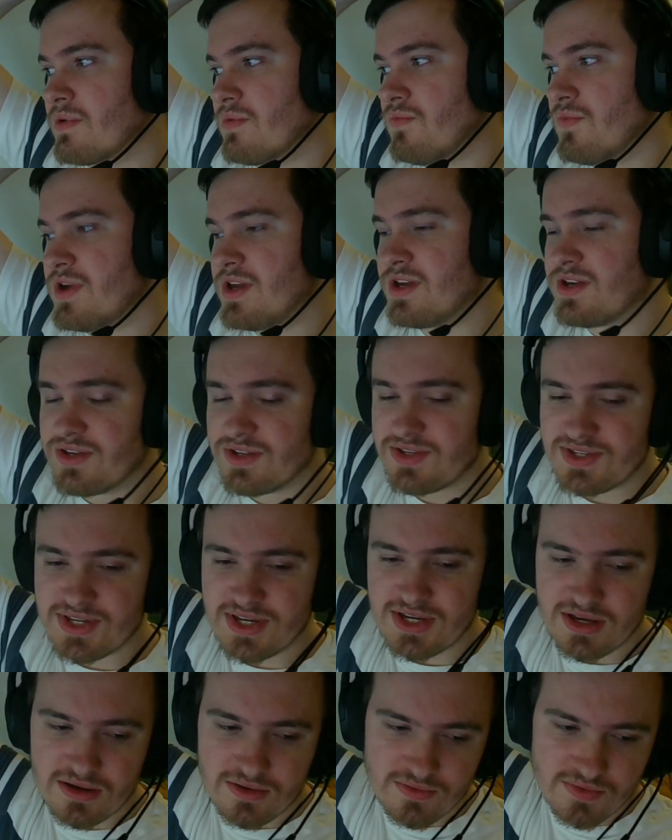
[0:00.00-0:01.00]
we could
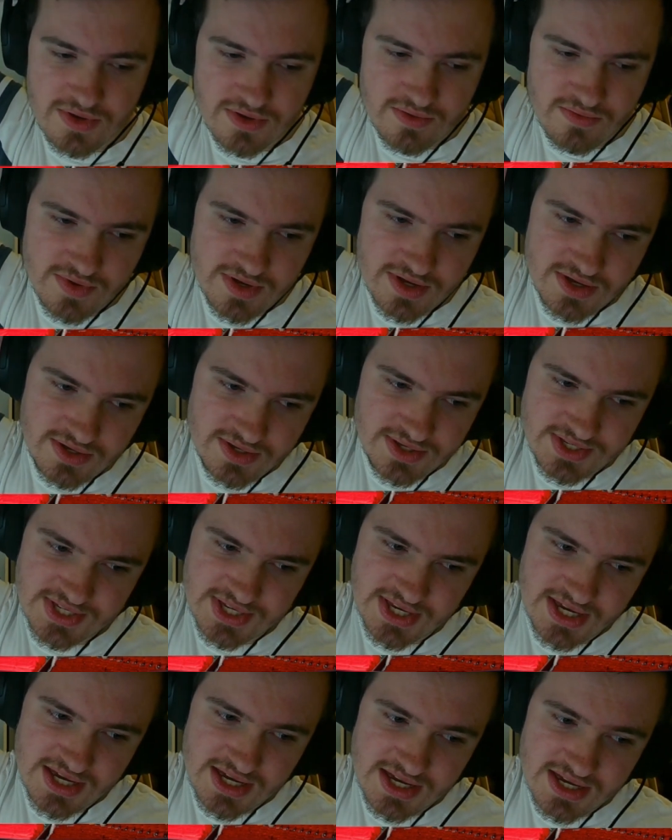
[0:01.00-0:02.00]

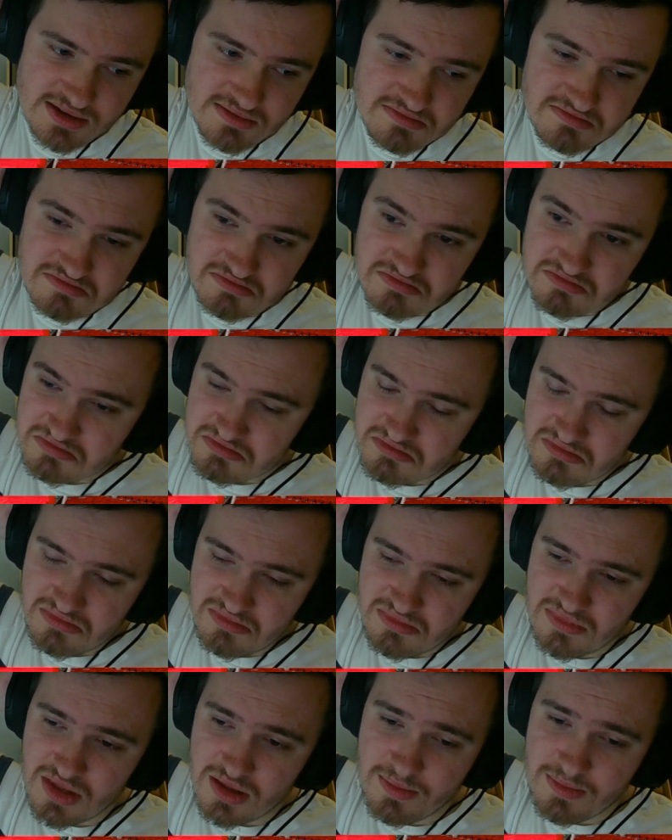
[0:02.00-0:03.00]
see
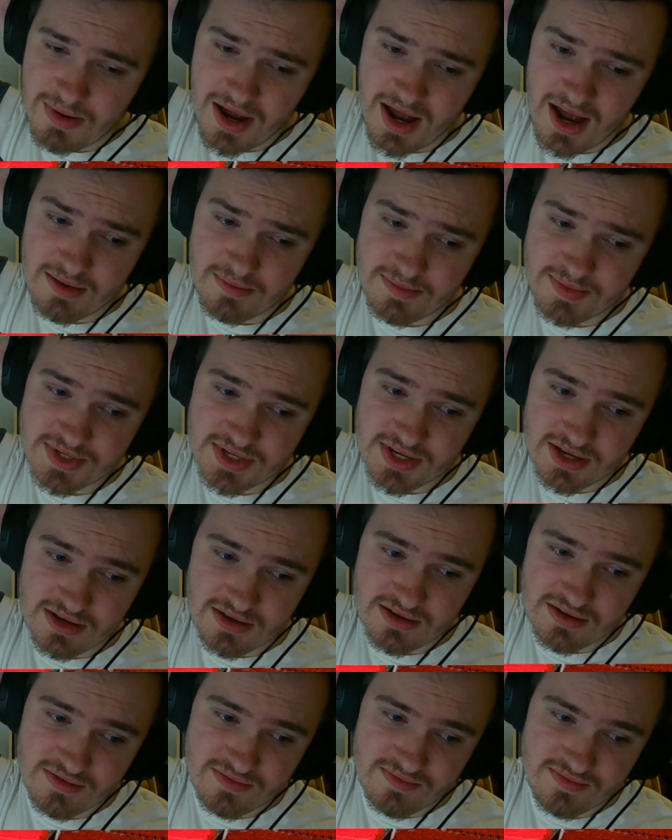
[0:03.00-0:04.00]
perhaps
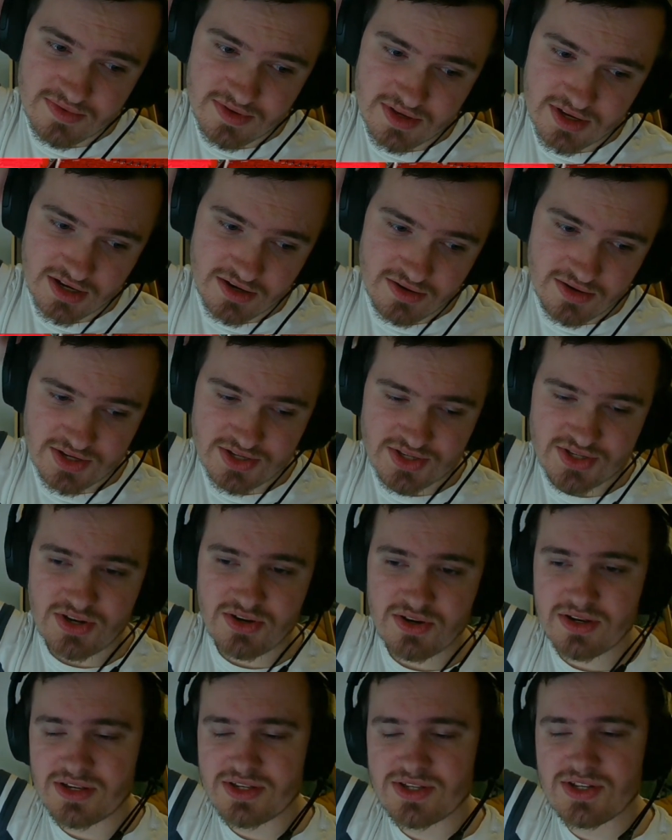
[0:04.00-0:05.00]
a
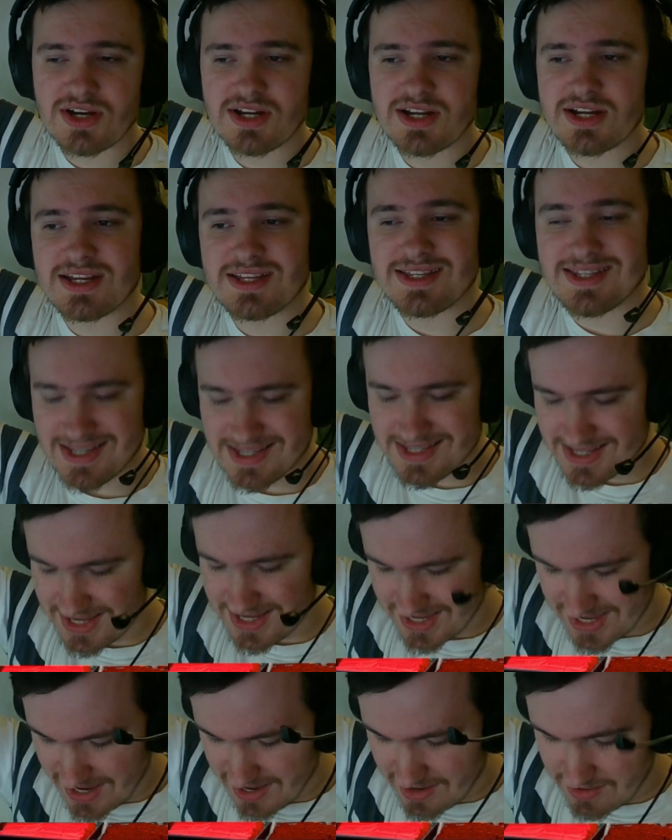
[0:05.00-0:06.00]
tightly
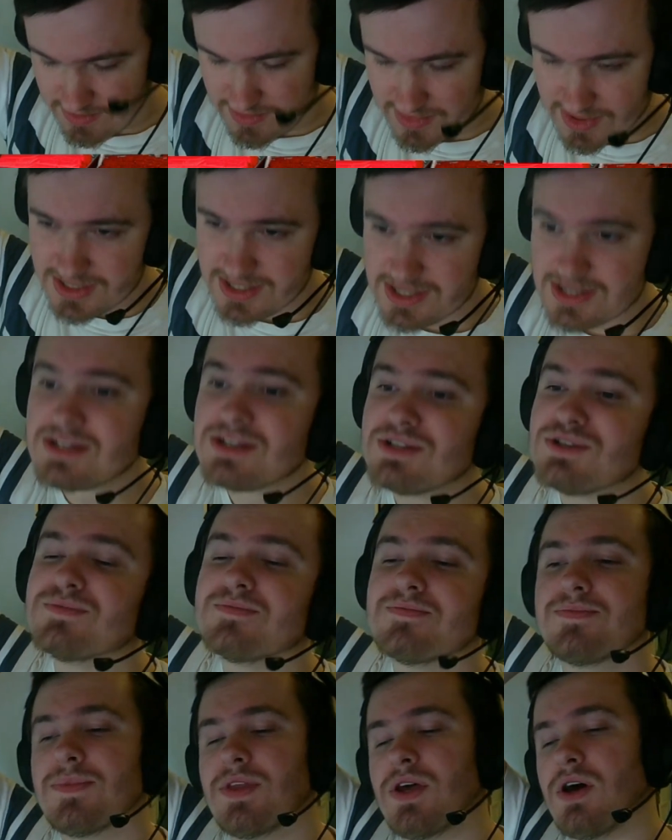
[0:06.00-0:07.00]
contested game.
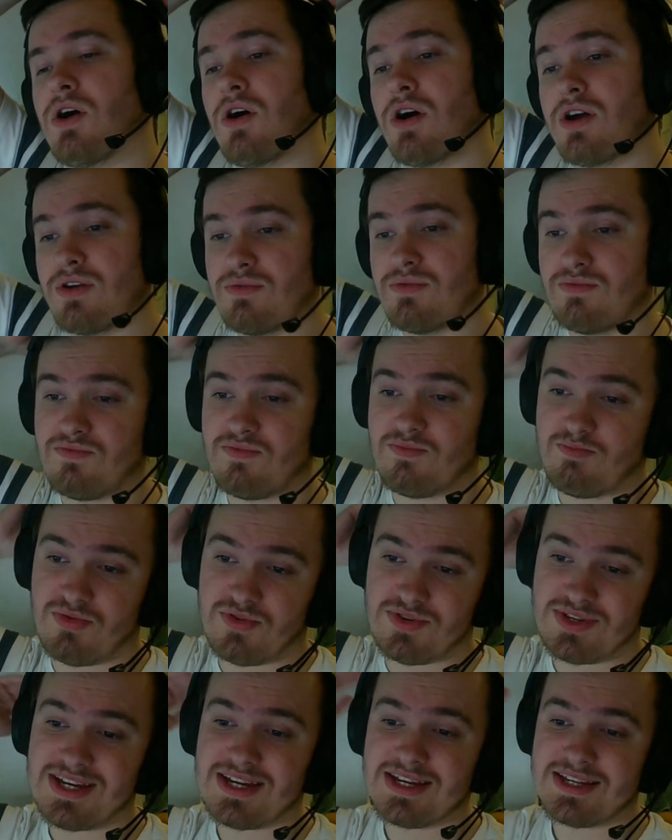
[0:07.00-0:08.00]
I've
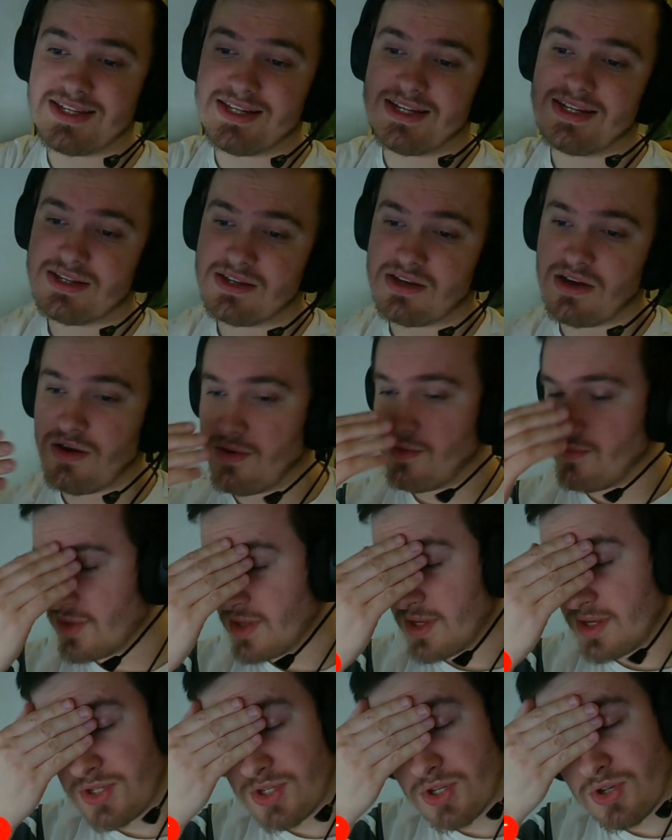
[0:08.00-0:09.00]
predicted going with
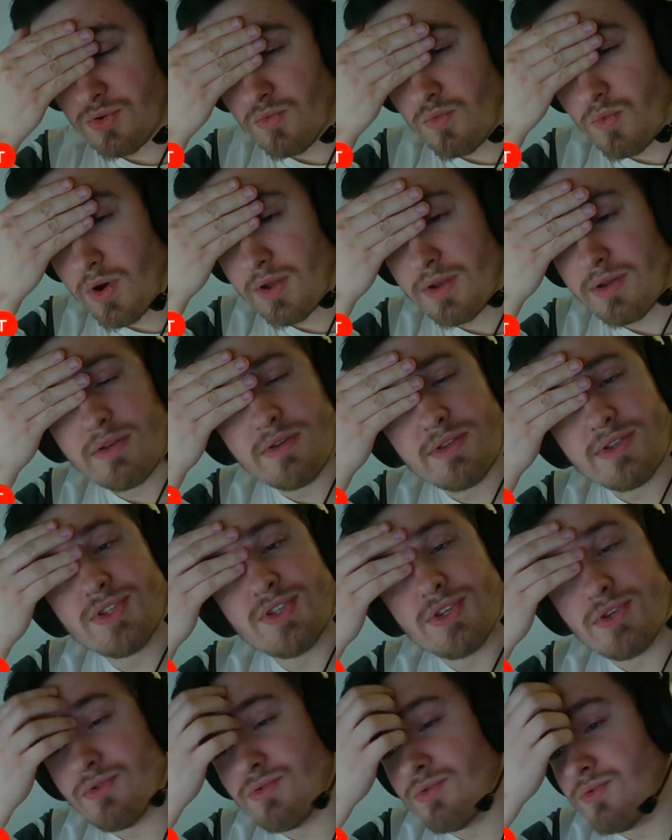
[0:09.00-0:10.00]
a 2-1
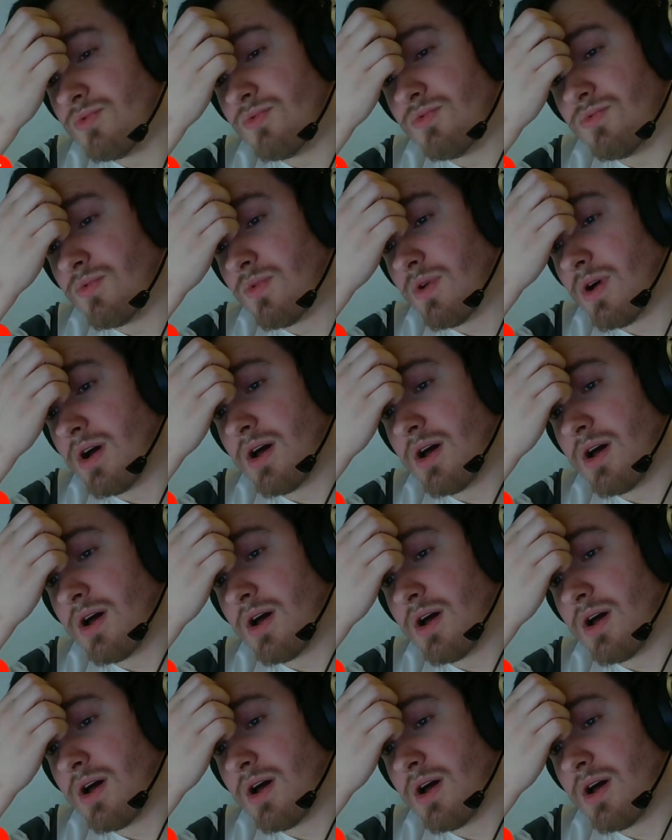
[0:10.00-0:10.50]
to